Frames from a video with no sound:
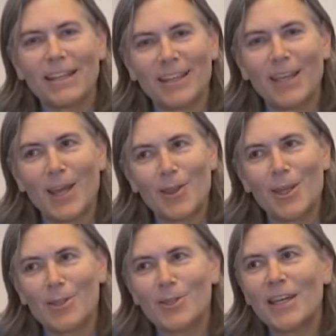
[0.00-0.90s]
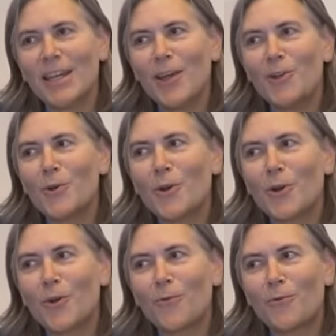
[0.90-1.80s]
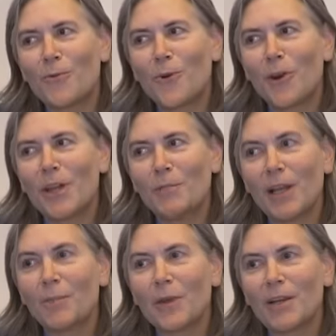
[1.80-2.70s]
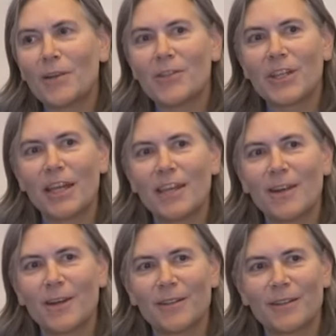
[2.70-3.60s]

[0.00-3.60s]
get this, 240 millimeters a year.